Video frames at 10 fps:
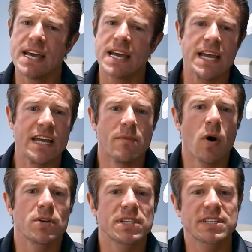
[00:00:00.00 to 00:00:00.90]
In the
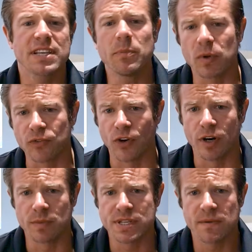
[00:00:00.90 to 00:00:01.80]
most simple
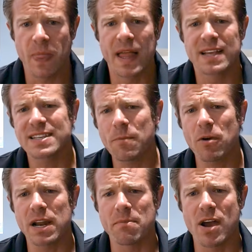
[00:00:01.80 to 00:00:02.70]
terms,
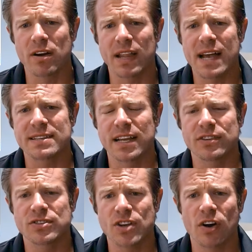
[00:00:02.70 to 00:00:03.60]
separating marital assets
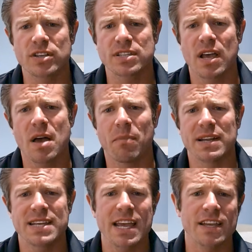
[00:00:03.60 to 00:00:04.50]
starts by
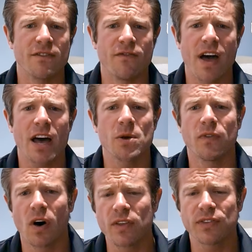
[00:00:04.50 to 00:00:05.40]
taking the value of
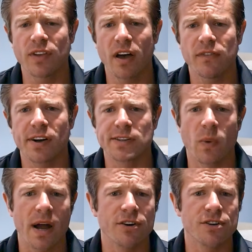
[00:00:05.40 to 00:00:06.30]
all the stuff
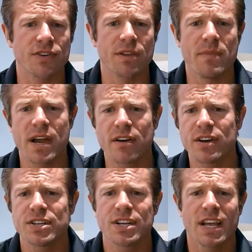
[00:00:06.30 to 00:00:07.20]
acquired during the
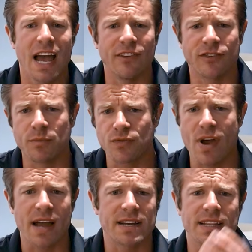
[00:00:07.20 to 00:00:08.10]
marriage and
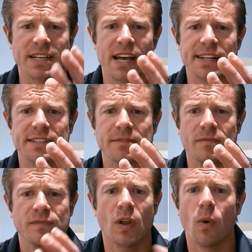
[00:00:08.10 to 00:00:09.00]
subtracting the debts.
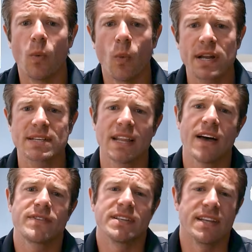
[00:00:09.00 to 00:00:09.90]
What is
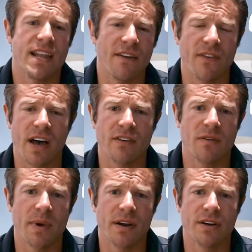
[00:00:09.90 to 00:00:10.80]
left is the net value of the
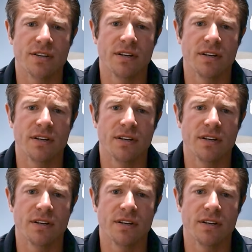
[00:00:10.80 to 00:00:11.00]
marriage,